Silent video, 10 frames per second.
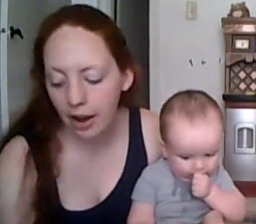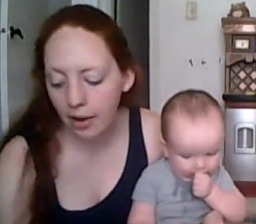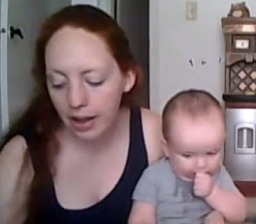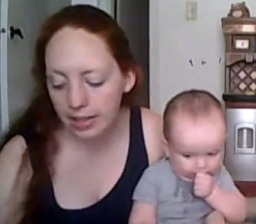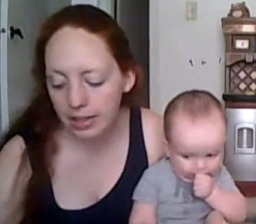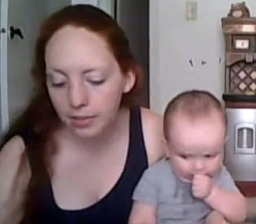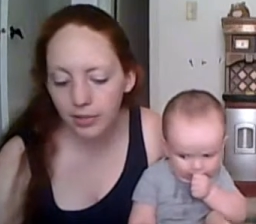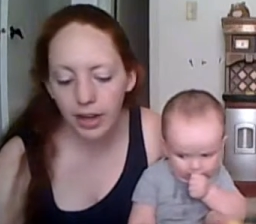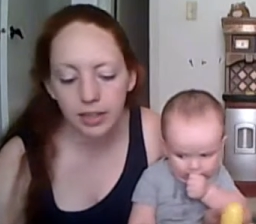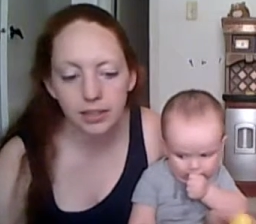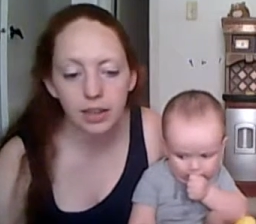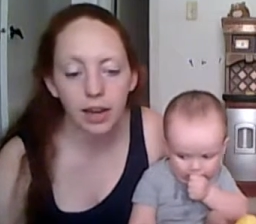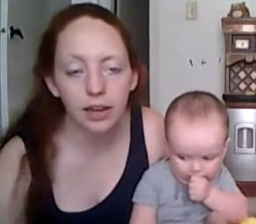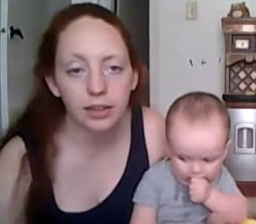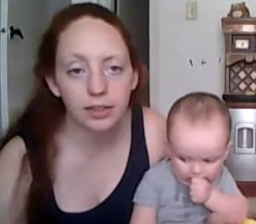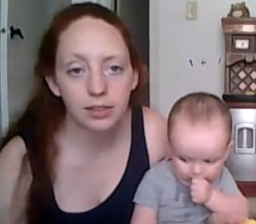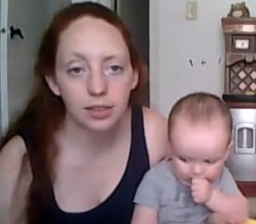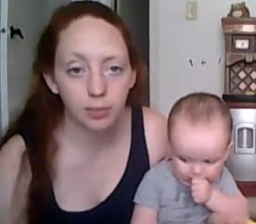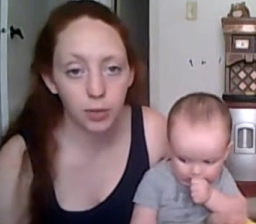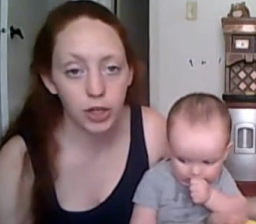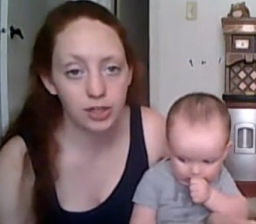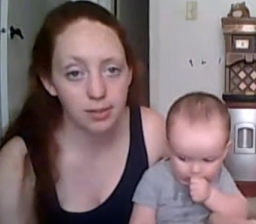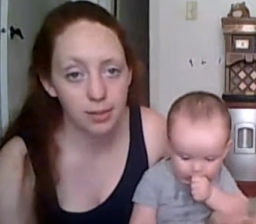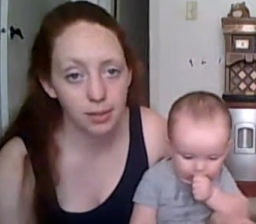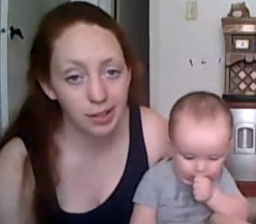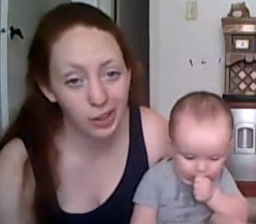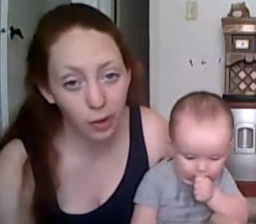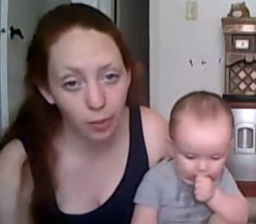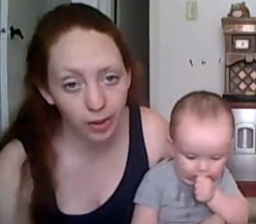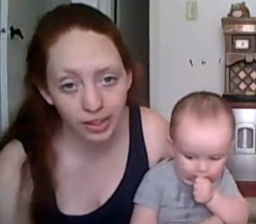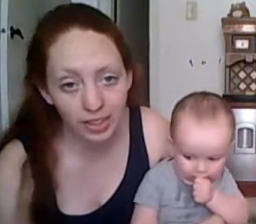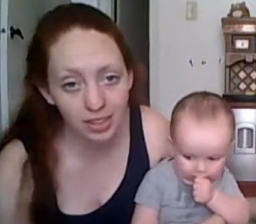Speaker 1: now as he finds eggs, he brings them to me to open.